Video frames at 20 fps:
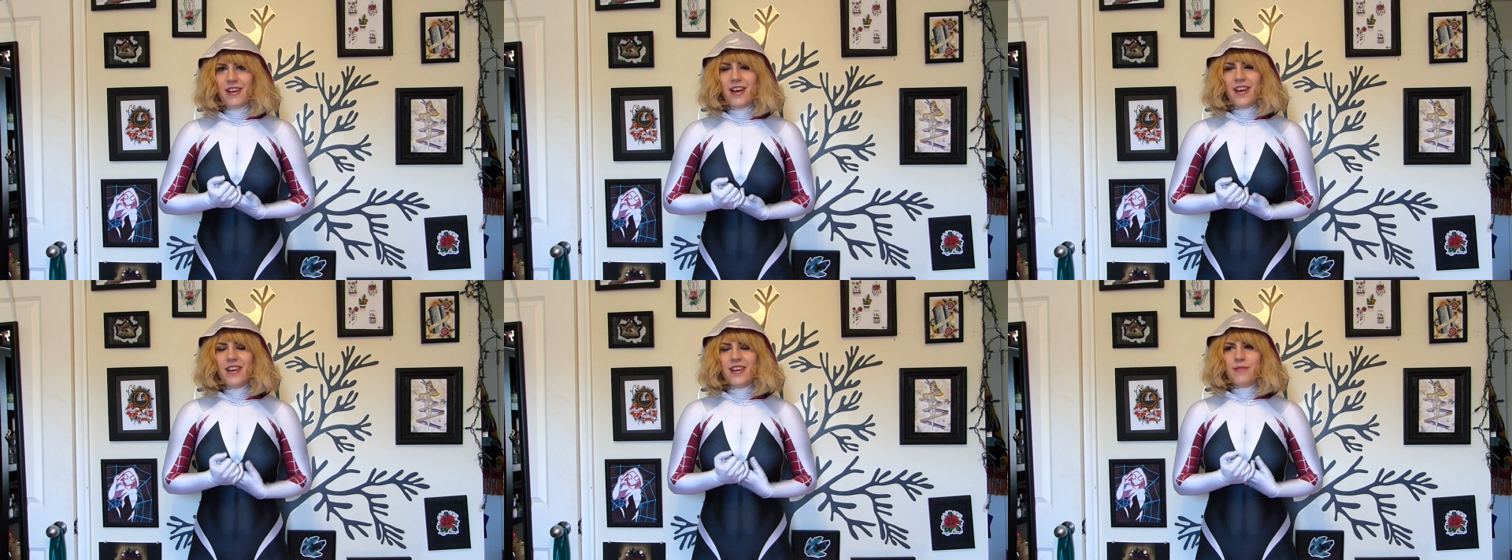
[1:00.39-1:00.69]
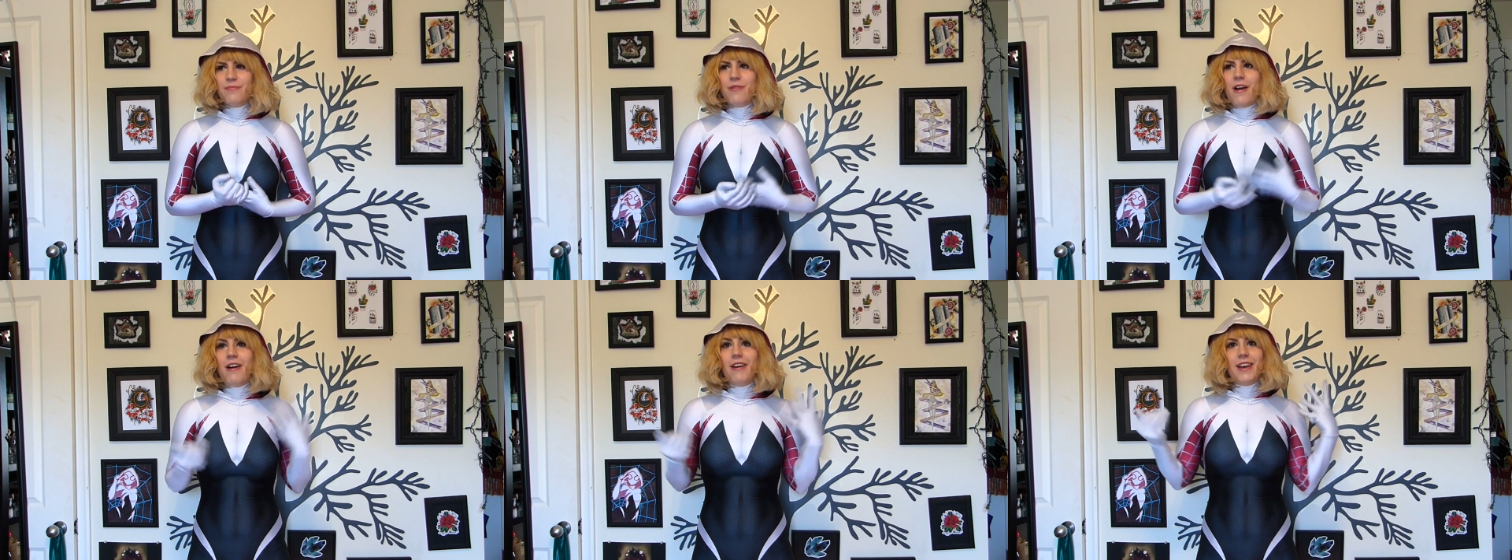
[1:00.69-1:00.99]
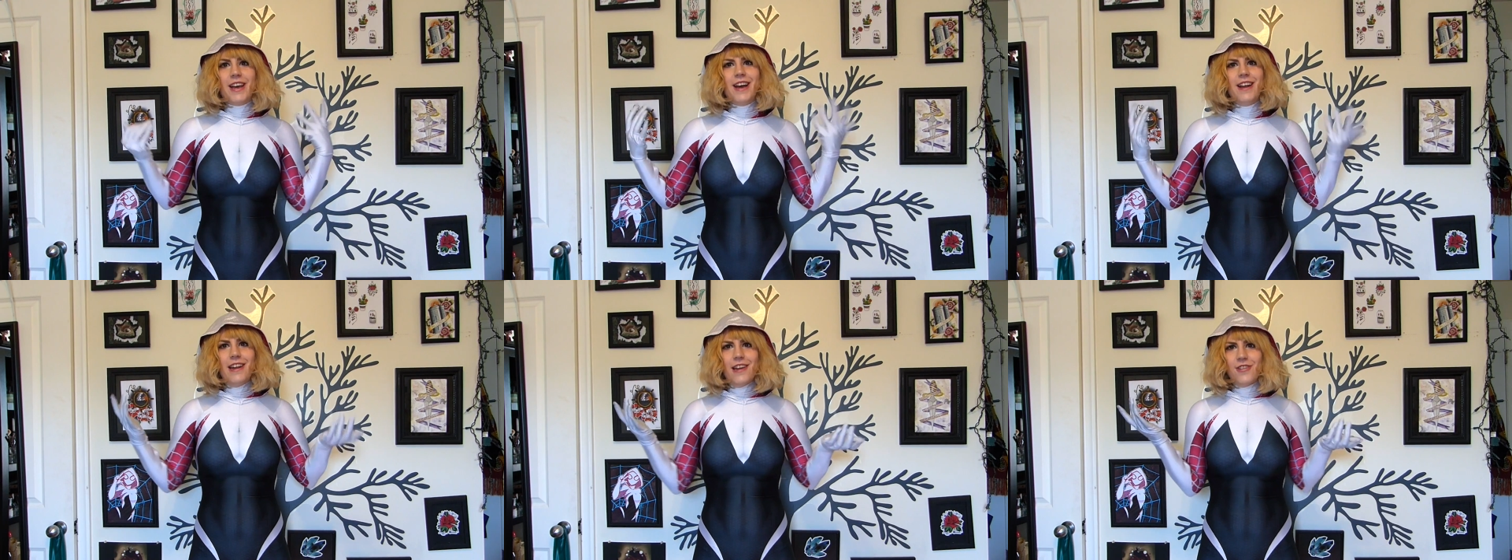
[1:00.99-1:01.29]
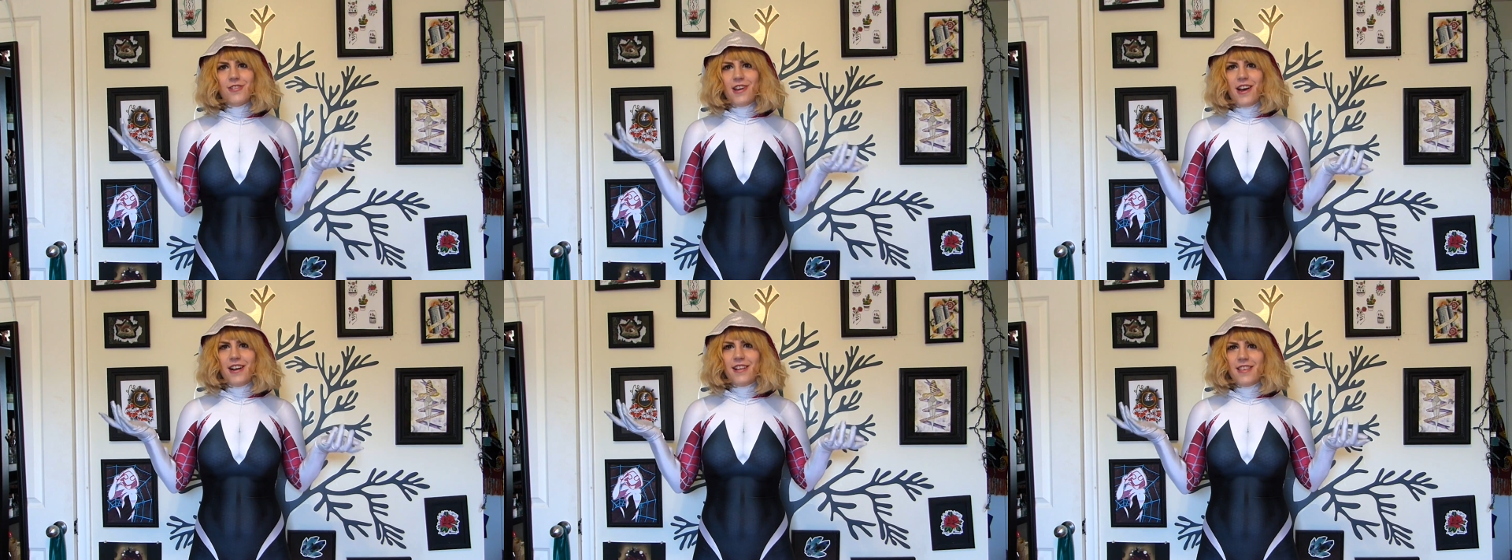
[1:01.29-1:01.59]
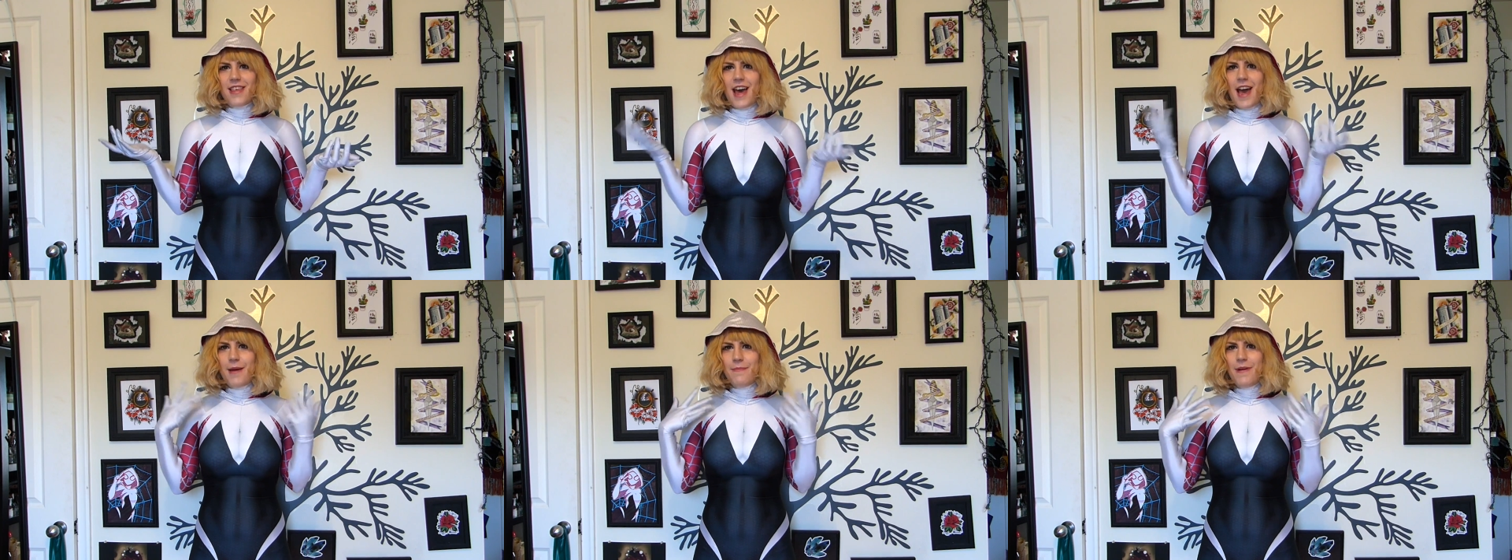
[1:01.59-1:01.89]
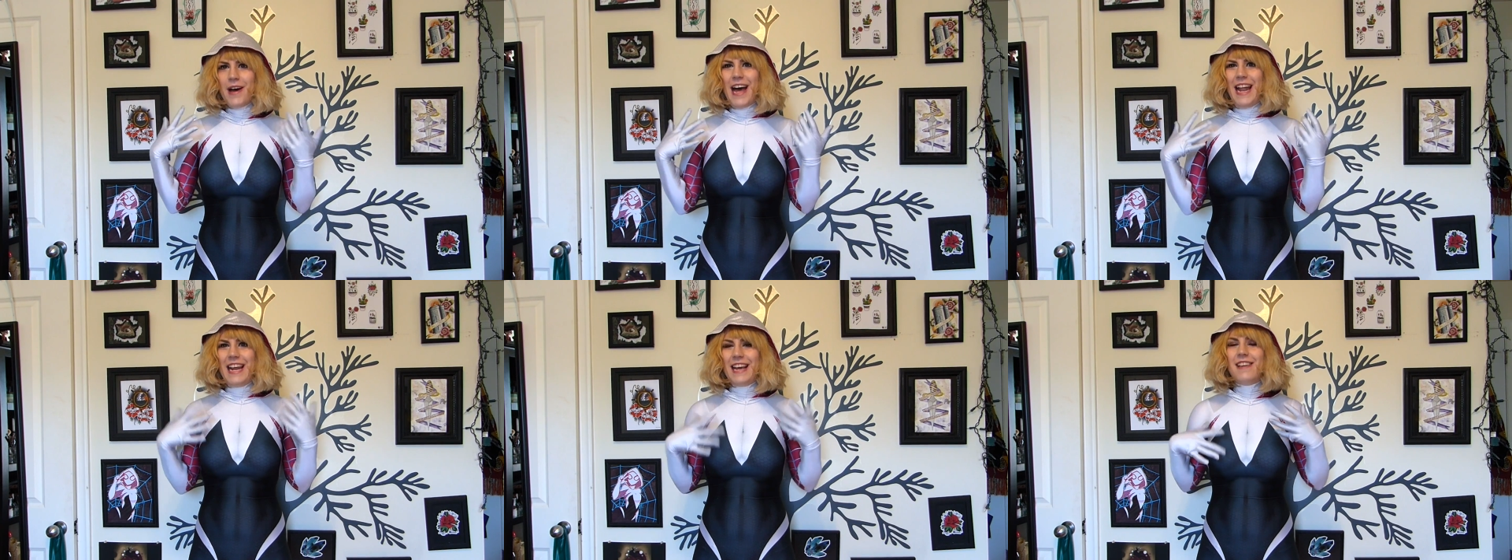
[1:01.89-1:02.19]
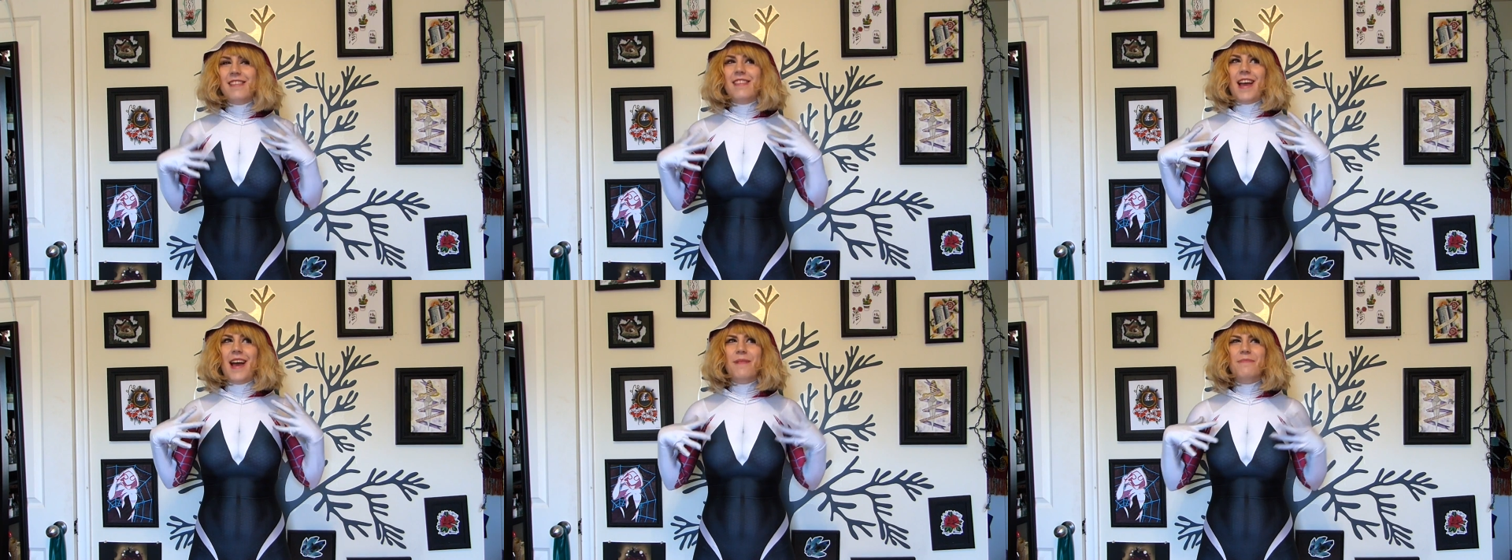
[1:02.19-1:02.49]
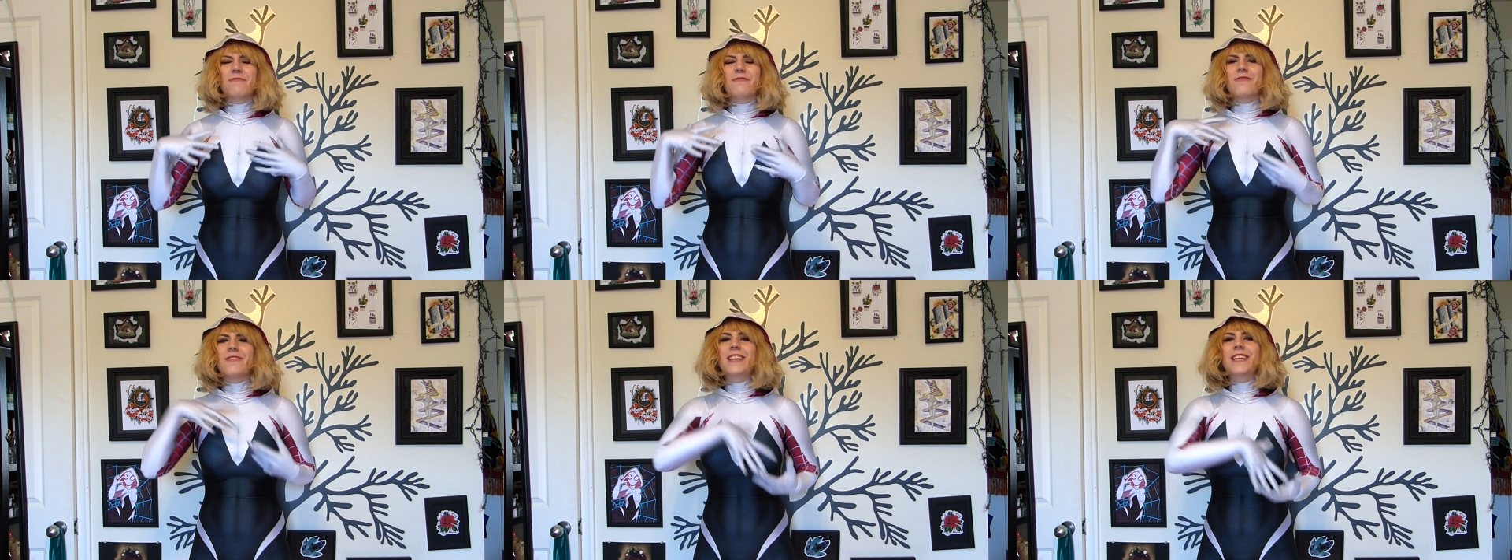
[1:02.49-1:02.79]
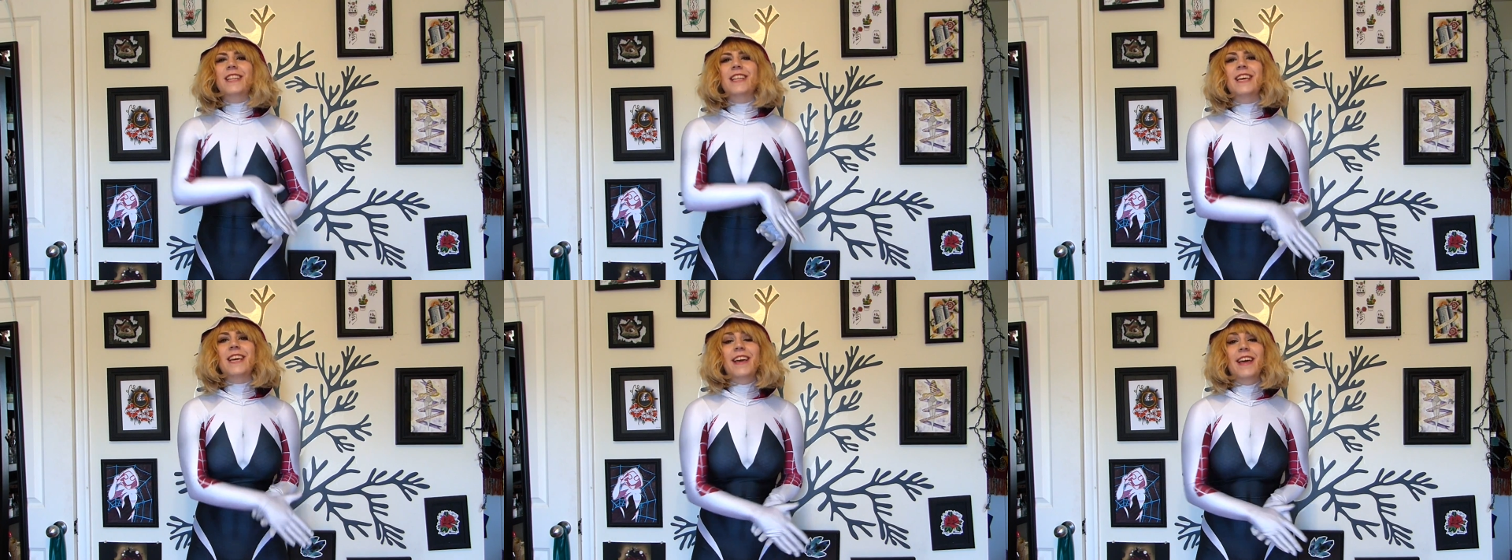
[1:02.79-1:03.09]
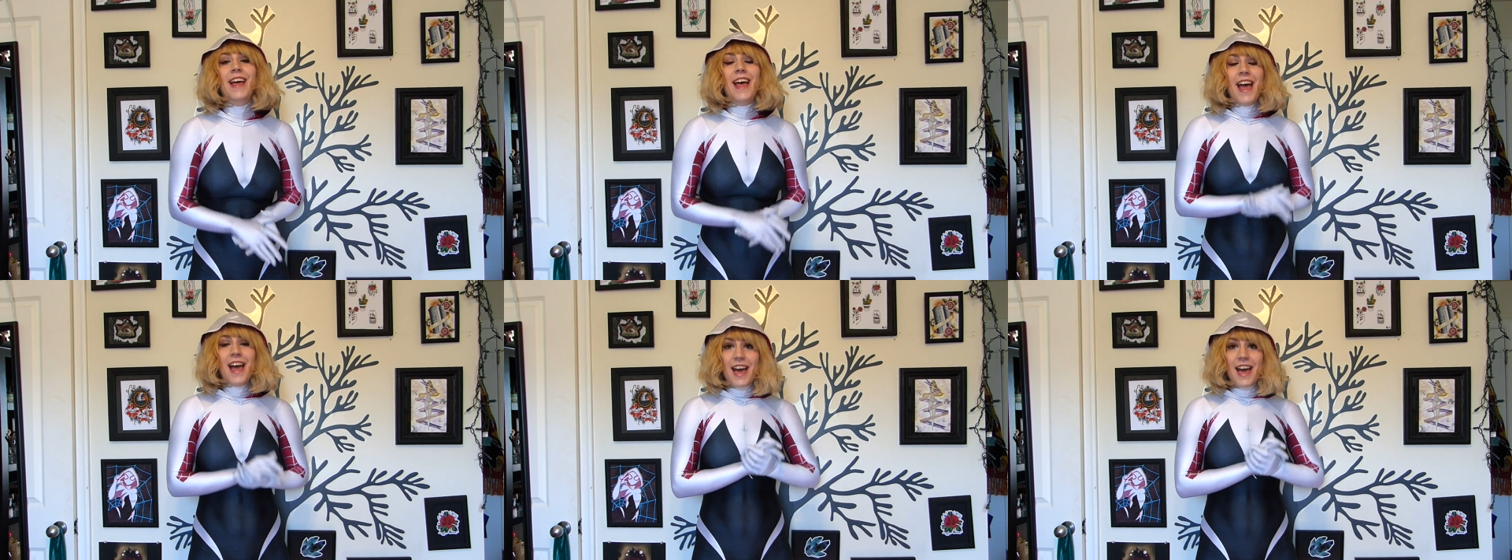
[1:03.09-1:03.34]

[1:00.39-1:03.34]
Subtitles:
at all, you're probably kind of shocked that I bought it because I'm really